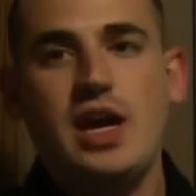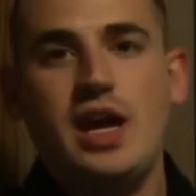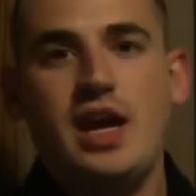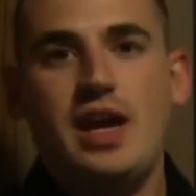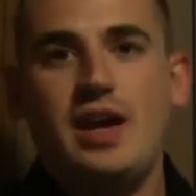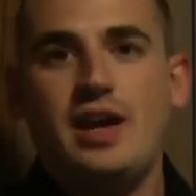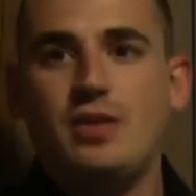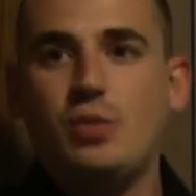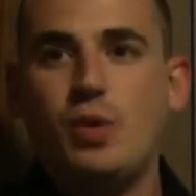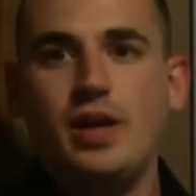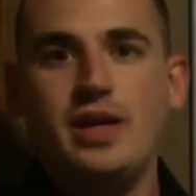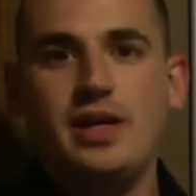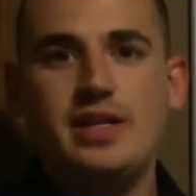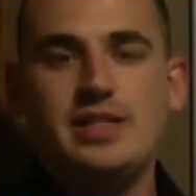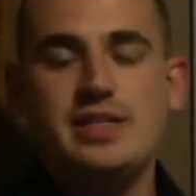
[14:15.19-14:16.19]
And what
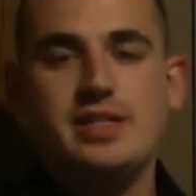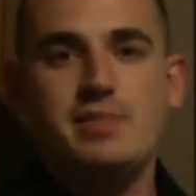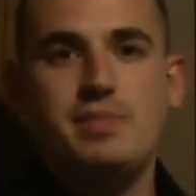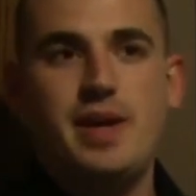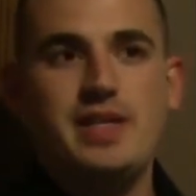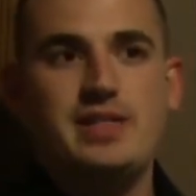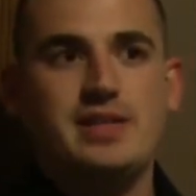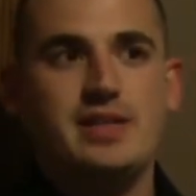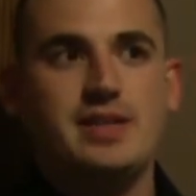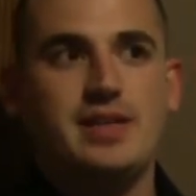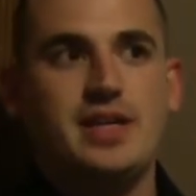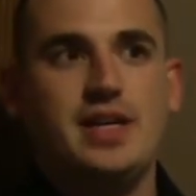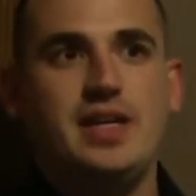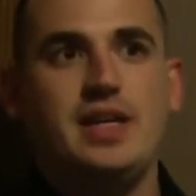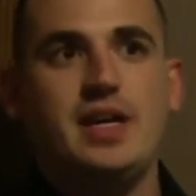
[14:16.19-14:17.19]
it is
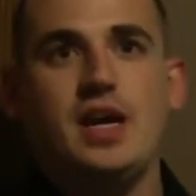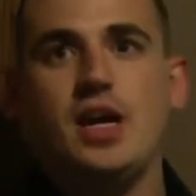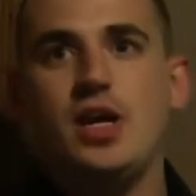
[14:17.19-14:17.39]
basically